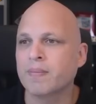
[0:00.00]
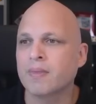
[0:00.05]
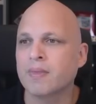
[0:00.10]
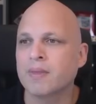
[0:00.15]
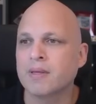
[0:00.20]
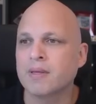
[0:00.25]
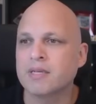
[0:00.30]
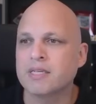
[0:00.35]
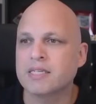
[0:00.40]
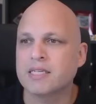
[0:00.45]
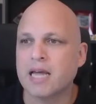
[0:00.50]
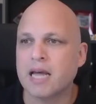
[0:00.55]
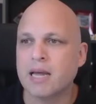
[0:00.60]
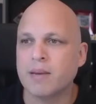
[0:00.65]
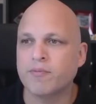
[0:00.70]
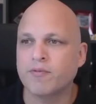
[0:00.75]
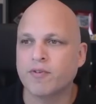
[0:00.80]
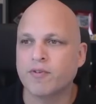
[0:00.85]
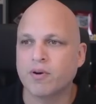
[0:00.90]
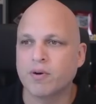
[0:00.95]

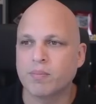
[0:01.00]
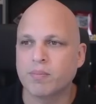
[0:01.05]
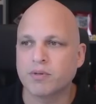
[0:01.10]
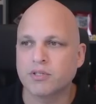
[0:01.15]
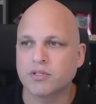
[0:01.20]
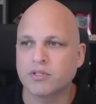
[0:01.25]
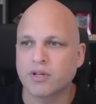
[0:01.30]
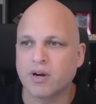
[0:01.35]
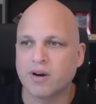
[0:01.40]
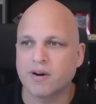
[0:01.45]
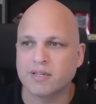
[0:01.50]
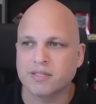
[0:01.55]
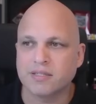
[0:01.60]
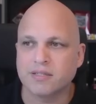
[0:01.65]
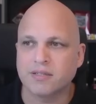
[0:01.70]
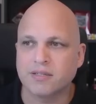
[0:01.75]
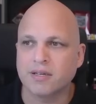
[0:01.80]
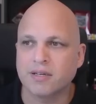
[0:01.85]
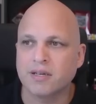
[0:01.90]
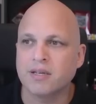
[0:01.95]
Same for
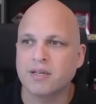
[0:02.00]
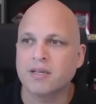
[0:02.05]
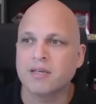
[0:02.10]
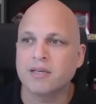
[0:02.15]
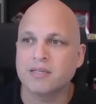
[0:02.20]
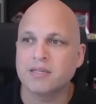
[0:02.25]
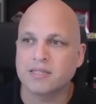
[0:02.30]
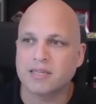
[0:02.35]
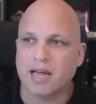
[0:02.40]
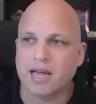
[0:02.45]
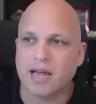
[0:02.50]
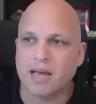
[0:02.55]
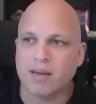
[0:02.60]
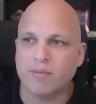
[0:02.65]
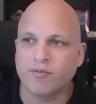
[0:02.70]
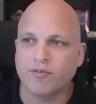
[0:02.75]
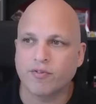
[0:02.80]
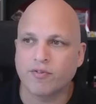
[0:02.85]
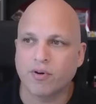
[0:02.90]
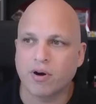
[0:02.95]
repositories.
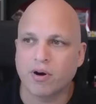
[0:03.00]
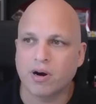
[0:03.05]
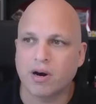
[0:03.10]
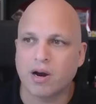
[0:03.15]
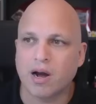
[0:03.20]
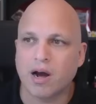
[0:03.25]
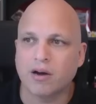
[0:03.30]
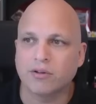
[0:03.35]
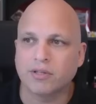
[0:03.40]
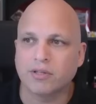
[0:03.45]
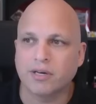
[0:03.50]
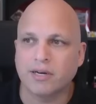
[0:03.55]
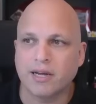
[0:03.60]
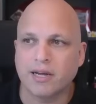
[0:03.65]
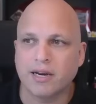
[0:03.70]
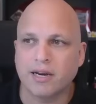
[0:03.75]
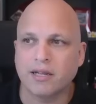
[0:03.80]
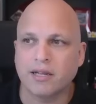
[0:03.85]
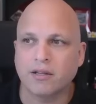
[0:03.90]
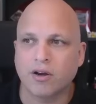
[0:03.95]
Same for
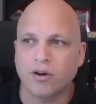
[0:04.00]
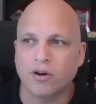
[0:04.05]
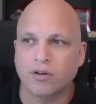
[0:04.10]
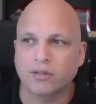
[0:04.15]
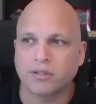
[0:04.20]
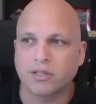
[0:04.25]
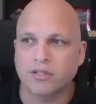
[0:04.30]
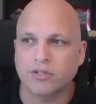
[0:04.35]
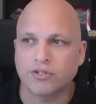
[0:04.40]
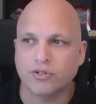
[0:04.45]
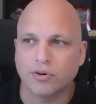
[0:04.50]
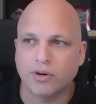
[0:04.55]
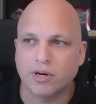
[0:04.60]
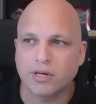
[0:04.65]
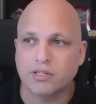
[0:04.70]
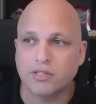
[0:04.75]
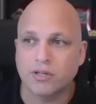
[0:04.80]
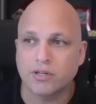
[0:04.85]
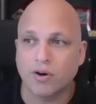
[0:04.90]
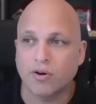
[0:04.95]
alternative content
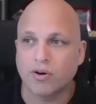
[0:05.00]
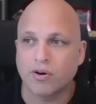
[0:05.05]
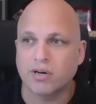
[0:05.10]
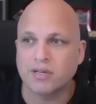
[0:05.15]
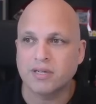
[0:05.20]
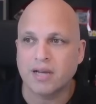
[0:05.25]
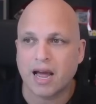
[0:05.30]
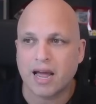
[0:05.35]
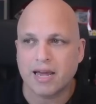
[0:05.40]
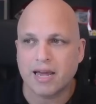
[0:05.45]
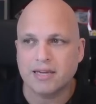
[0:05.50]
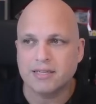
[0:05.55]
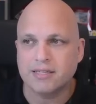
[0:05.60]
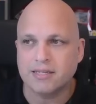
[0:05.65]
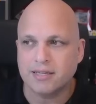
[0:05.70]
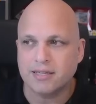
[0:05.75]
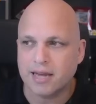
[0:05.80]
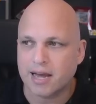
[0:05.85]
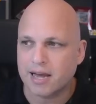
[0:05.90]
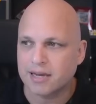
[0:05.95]
source or
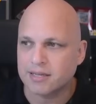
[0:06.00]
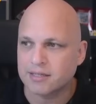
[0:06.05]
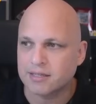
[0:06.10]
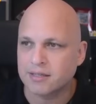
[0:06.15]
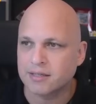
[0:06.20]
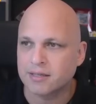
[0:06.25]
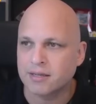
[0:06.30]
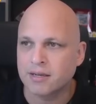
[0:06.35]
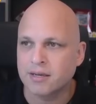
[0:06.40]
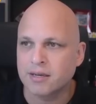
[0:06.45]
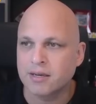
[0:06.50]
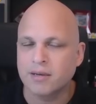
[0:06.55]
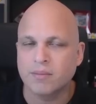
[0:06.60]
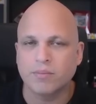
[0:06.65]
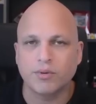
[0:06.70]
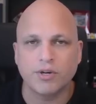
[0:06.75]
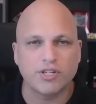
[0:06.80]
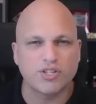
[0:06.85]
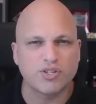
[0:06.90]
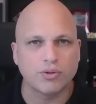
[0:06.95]
ACS.
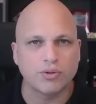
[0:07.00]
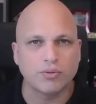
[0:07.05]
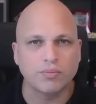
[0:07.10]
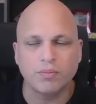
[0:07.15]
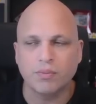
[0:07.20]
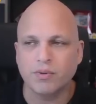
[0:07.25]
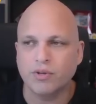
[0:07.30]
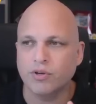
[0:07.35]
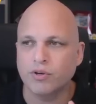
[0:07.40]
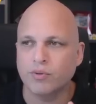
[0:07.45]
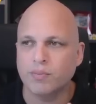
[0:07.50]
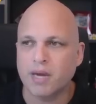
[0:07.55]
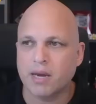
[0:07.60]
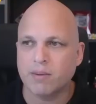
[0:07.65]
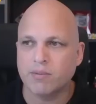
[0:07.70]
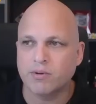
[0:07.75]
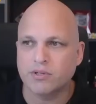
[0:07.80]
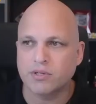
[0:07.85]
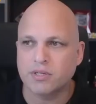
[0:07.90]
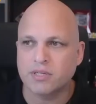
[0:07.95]
Pretty soon you'll be
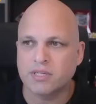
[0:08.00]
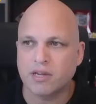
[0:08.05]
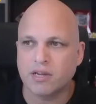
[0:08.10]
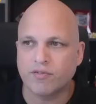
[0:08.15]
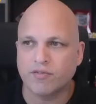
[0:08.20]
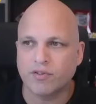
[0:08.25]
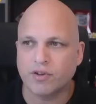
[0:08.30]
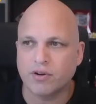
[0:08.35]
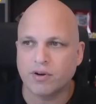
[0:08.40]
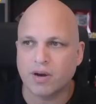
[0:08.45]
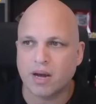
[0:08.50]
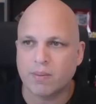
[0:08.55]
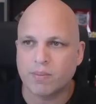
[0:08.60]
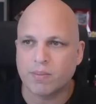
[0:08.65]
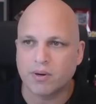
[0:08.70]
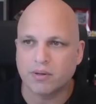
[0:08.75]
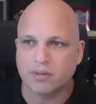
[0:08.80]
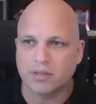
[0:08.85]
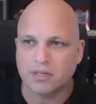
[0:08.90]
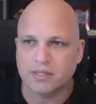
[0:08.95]
able to see a video
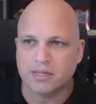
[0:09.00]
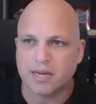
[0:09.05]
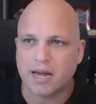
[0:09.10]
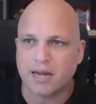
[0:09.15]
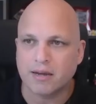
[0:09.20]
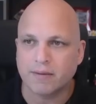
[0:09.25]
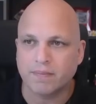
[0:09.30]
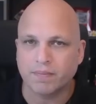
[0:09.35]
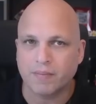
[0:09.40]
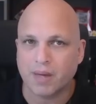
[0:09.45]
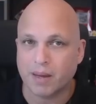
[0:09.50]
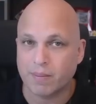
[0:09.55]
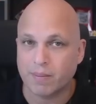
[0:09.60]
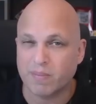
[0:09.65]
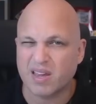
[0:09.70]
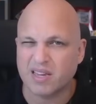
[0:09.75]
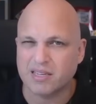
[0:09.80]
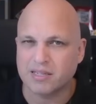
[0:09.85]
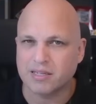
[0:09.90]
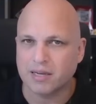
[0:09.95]
about this guy.
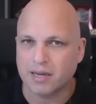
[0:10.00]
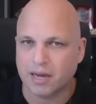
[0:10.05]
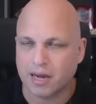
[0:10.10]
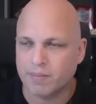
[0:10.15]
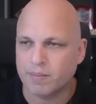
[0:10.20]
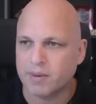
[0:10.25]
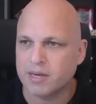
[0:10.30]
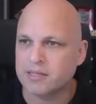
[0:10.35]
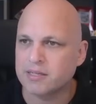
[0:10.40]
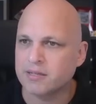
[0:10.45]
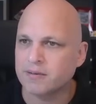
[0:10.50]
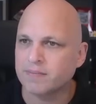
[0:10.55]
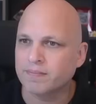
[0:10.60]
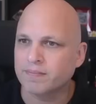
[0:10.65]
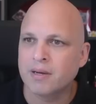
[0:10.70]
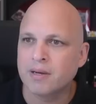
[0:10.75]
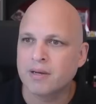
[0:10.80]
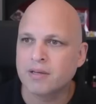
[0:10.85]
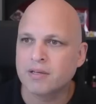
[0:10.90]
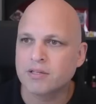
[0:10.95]
Amazing, amazing.
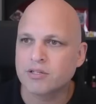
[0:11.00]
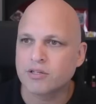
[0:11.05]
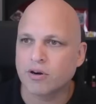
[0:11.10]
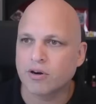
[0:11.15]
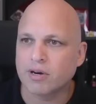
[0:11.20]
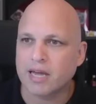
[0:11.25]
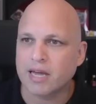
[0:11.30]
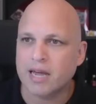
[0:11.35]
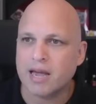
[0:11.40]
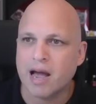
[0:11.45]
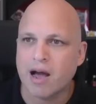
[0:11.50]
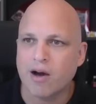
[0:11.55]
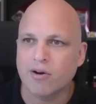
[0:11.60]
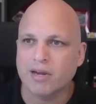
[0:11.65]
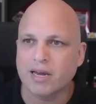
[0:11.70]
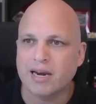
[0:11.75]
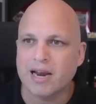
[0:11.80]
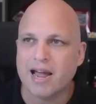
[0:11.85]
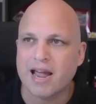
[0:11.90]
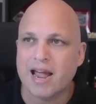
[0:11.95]
So okay, how
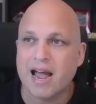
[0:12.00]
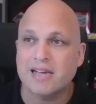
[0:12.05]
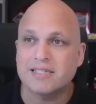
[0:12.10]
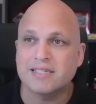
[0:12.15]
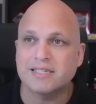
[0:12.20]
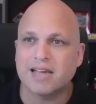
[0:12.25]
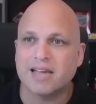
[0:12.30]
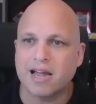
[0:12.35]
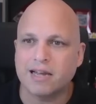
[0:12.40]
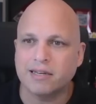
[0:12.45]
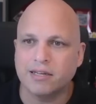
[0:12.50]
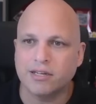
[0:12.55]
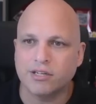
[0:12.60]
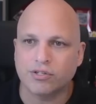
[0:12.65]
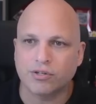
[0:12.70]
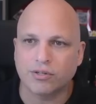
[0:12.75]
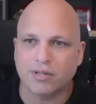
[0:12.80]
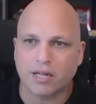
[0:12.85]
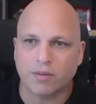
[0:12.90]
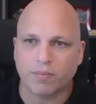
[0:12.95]
can I assign
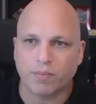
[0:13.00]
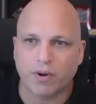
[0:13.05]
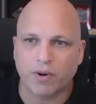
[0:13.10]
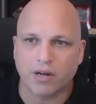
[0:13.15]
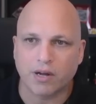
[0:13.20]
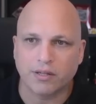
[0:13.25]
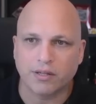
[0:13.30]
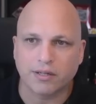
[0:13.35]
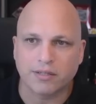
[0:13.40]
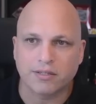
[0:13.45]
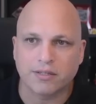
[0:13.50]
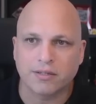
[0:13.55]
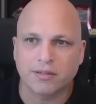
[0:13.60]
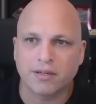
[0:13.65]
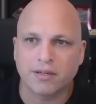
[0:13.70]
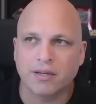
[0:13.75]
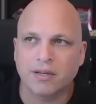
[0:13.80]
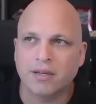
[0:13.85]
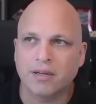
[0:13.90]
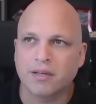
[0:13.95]
this to that product?
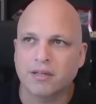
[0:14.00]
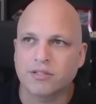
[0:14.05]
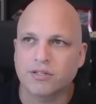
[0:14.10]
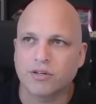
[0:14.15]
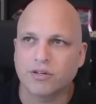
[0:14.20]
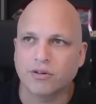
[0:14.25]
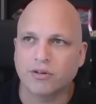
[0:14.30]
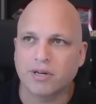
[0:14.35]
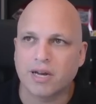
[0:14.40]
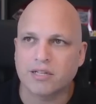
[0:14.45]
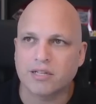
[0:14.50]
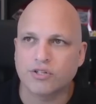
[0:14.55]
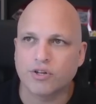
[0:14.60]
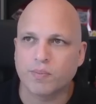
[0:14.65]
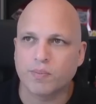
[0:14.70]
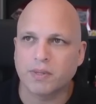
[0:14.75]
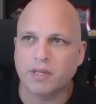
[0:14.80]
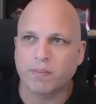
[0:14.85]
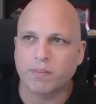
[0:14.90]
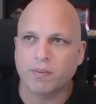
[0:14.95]
So let's
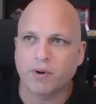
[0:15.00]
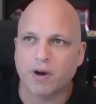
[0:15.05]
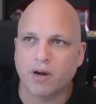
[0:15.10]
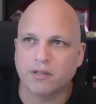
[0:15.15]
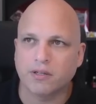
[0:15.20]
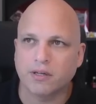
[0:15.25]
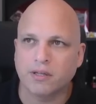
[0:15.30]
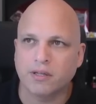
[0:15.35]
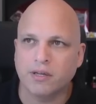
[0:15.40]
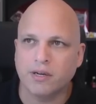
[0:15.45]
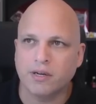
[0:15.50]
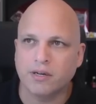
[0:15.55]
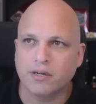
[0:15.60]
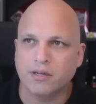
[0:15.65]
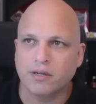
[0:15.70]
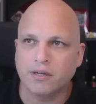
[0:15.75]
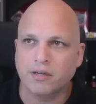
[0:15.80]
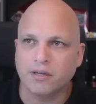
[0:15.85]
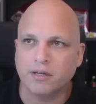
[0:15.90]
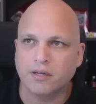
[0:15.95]
open the product
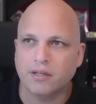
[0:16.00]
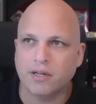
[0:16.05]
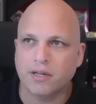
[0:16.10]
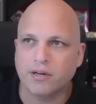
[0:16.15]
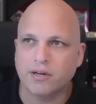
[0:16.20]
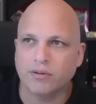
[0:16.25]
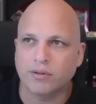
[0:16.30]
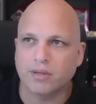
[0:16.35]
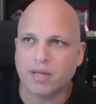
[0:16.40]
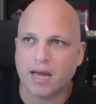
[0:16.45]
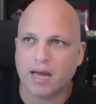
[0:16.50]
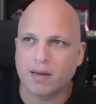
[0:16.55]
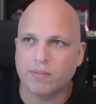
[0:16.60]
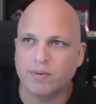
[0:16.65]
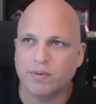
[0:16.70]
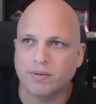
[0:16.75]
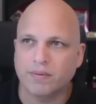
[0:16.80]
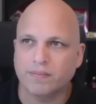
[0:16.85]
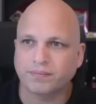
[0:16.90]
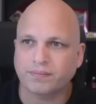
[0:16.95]
here in a new
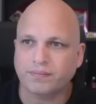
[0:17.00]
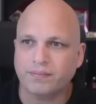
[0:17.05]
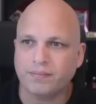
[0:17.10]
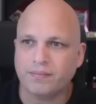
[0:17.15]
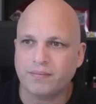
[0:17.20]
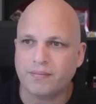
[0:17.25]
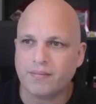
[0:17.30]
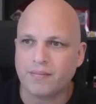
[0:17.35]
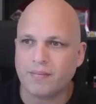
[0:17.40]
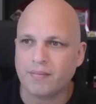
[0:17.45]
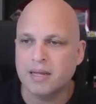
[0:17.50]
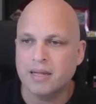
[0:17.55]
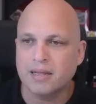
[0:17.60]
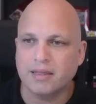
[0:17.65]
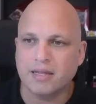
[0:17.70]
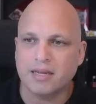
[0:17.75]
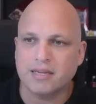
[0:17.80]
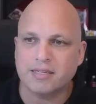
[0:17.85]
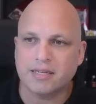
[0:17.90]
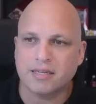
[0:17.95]
tab.
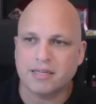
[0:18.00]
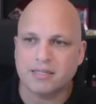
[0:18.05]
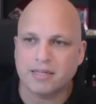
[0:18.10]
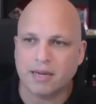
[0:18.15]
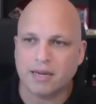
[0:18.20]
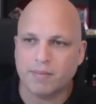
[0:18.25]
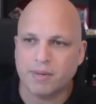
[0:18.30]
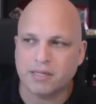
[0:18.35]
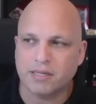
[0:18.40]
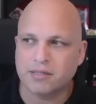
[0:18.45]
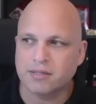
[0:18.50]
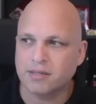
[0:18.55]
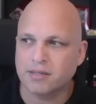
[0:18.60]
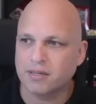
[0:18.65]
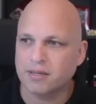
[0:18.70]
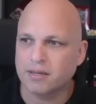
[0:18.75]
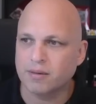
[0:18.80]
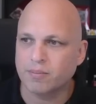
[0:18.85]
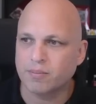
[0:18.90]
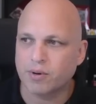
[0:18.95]
This is the
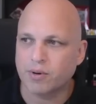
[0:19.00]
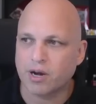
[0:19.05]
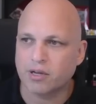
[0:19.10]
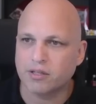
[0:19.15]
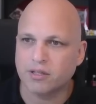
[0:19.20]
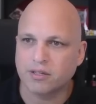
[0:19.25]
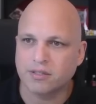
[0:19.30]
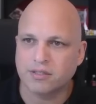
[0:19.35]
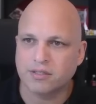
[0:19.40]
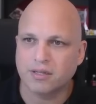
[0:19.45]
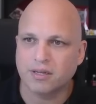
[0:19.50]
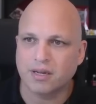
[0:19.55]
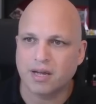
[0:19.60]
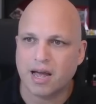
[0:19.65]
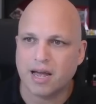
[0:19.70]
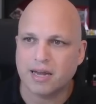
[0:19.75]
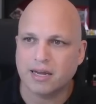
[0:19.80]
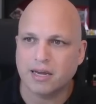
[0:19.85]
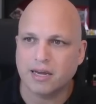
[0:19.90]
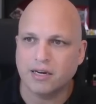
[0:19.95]
Zabbix product.
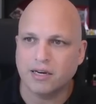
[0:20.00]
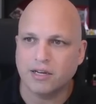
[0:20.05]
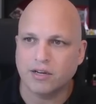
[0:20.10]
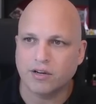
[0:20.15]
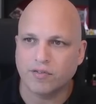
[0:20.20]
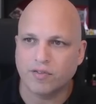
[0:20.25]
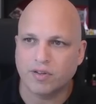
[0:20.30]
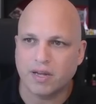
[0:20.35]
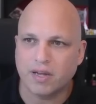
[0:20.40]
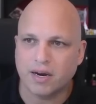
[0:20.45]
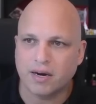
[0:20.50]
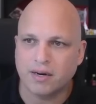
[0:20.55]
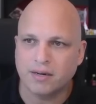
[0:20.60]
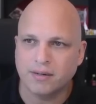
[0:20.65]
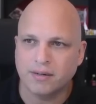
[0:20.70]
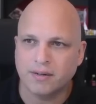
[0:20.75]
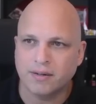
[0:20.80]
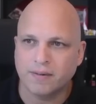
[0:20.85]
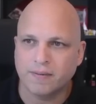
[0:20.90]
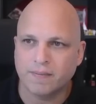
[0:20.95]
I can click over there.